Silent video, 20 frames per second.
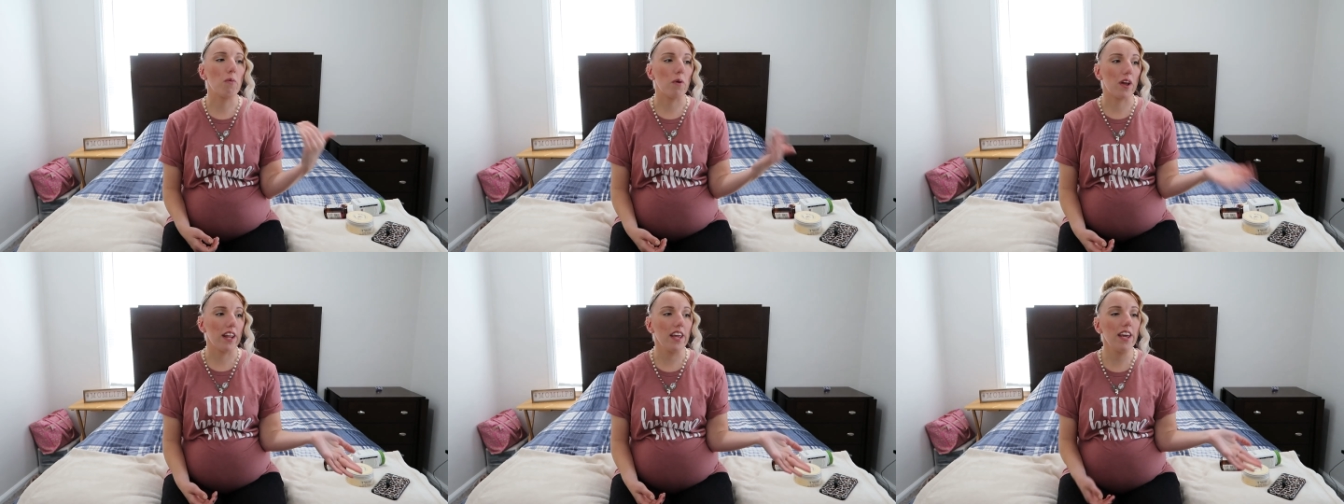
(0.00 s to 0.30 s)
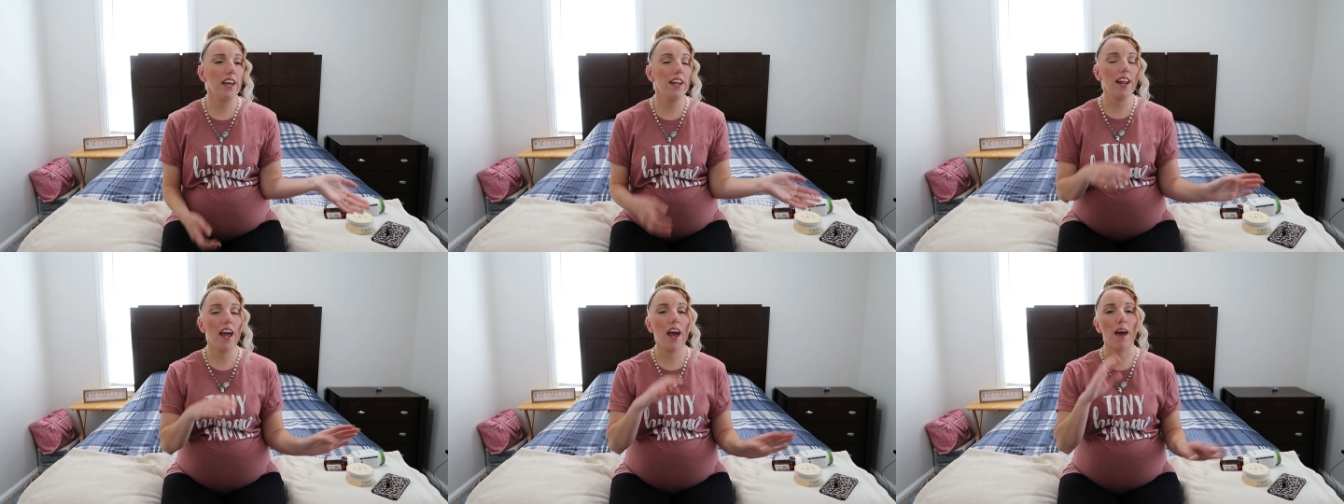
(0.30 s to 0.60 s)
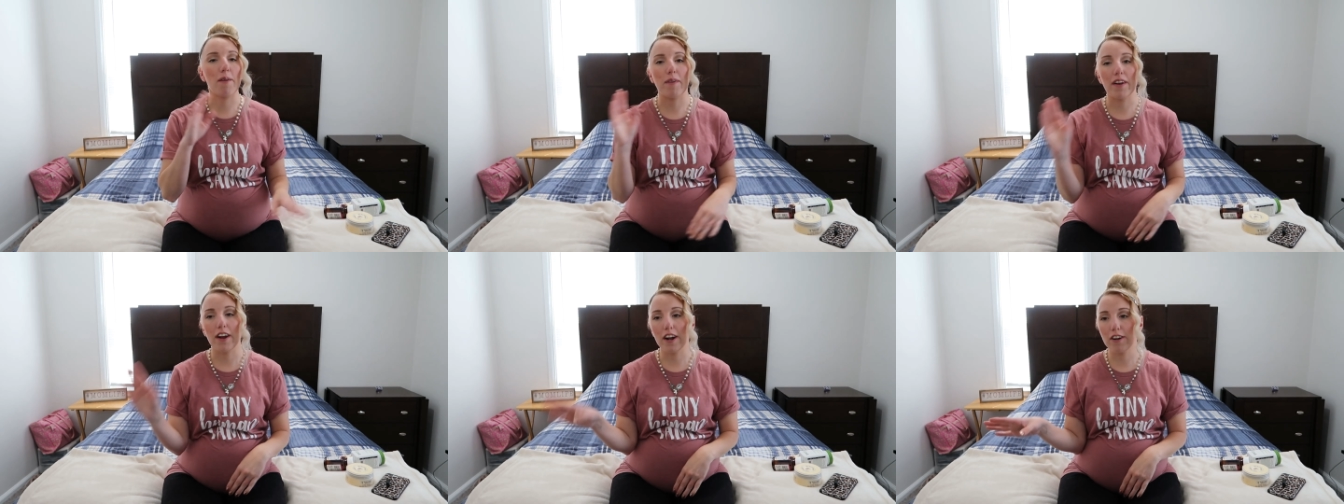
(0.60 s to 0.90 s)
went in,
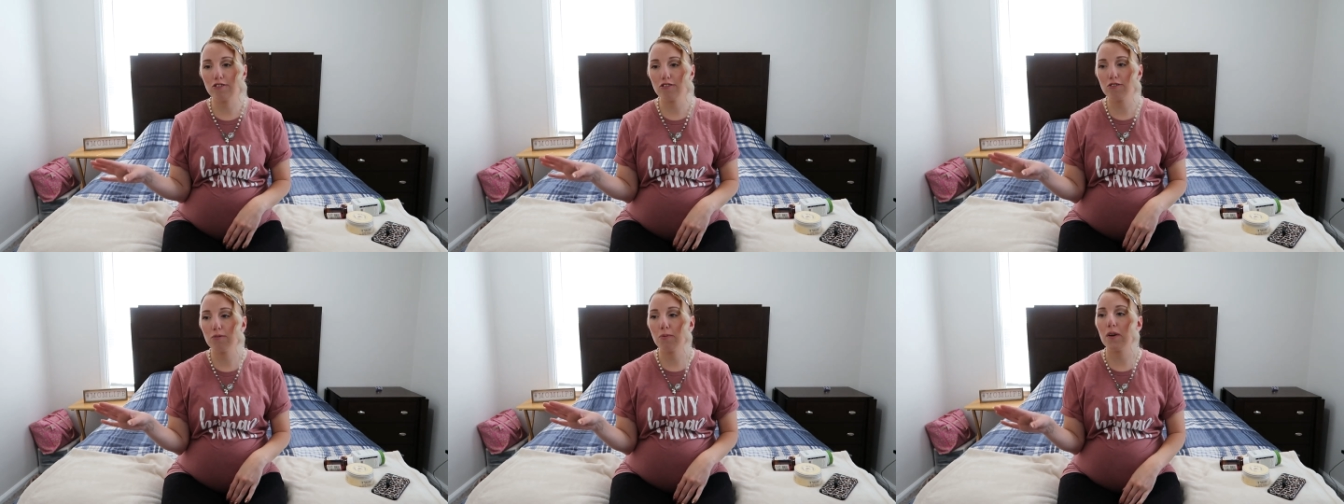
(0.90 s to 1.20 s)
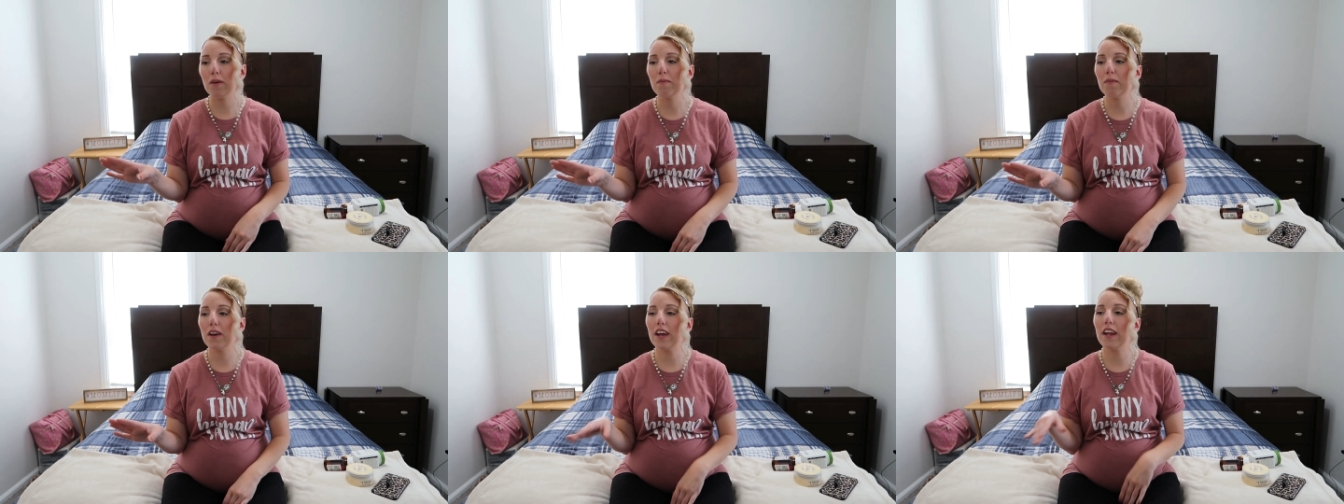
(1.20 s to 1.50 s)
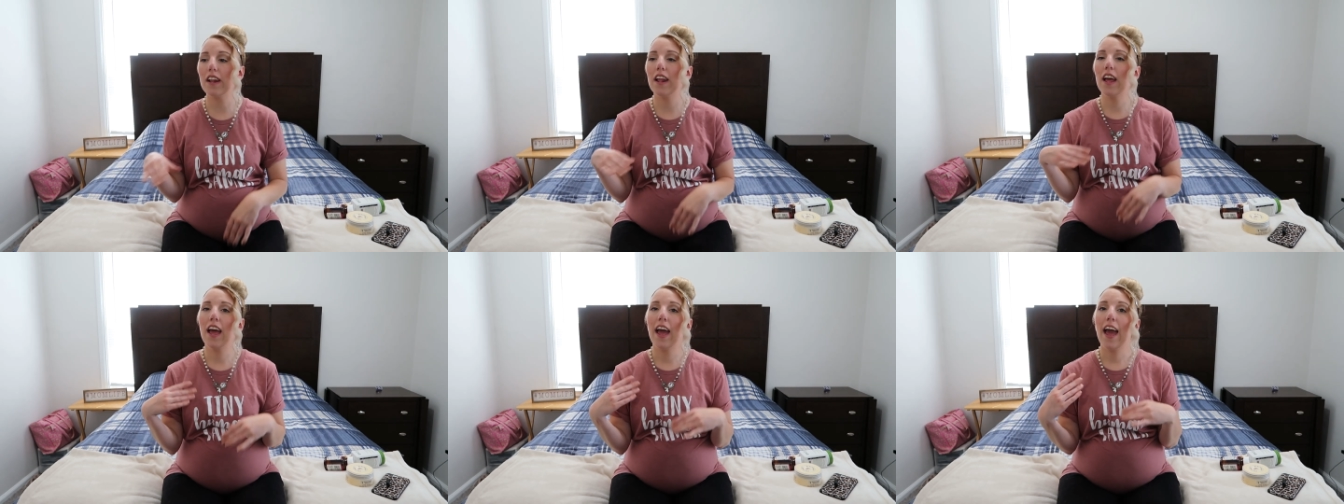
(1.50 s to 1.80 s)
had my doctor's
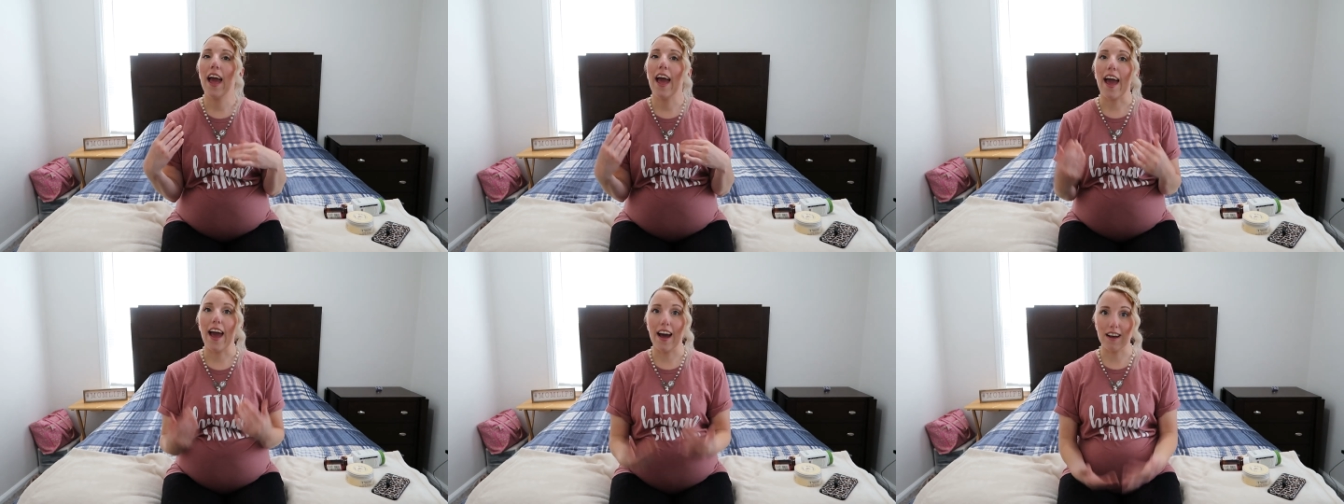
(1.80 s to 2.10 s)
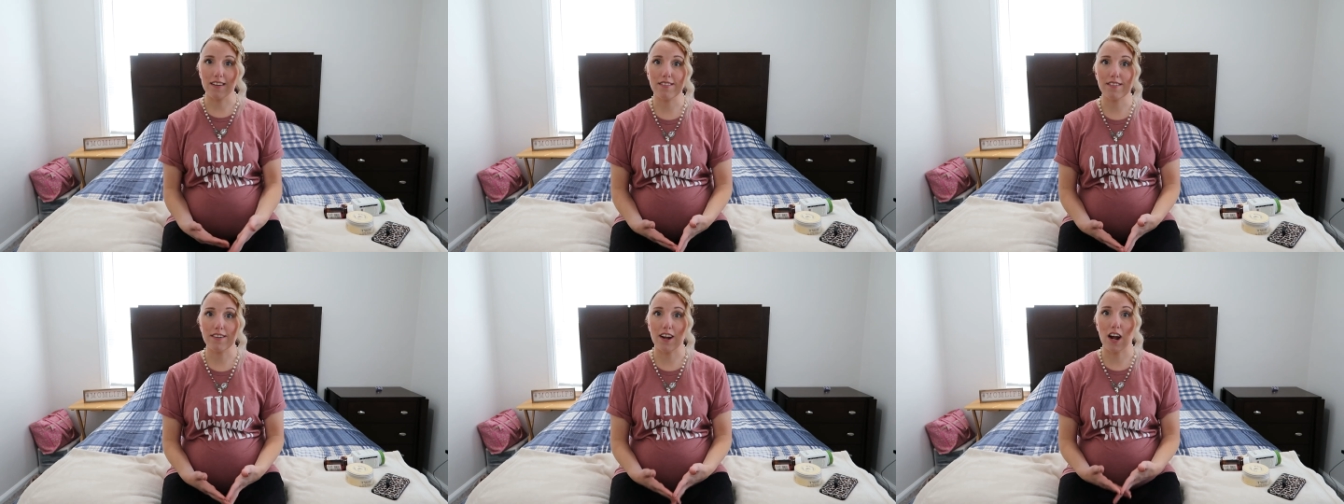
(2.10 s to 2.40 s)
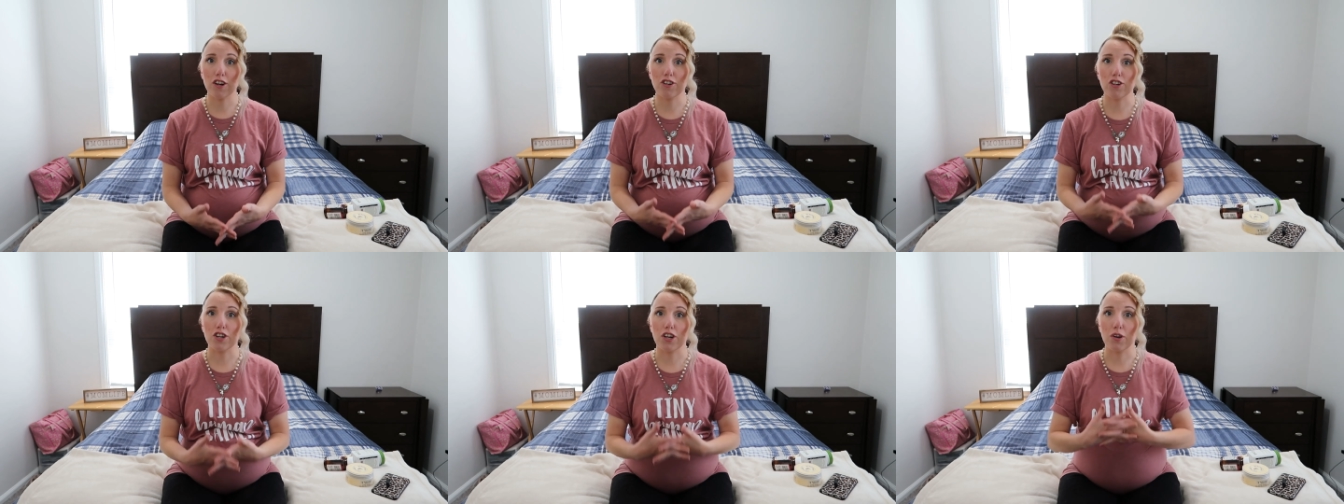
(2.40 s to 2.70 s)
appointment, asked the
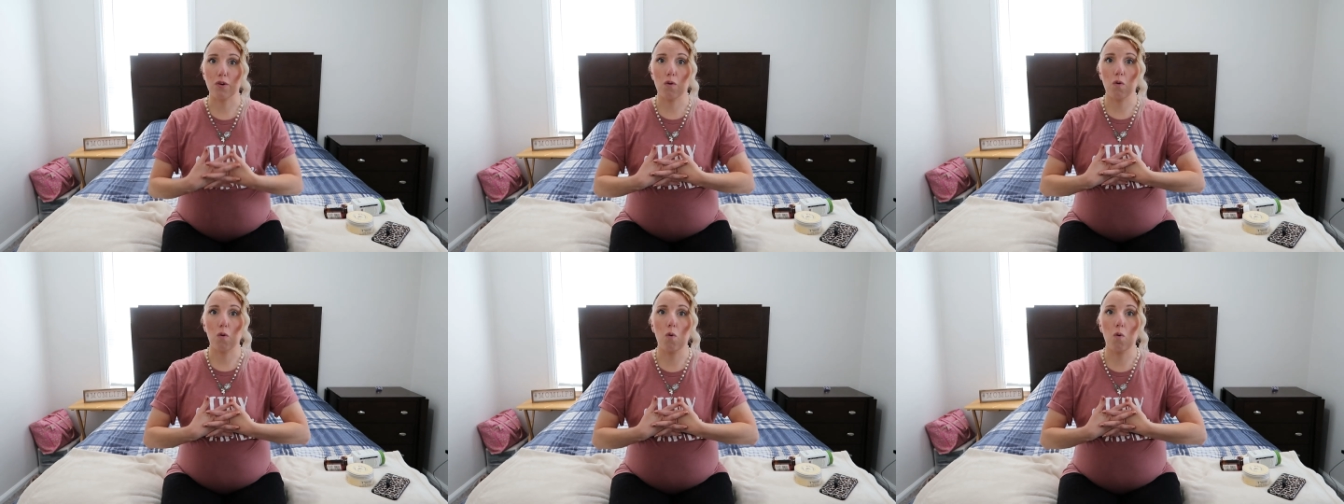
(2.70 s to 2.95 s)
doctor,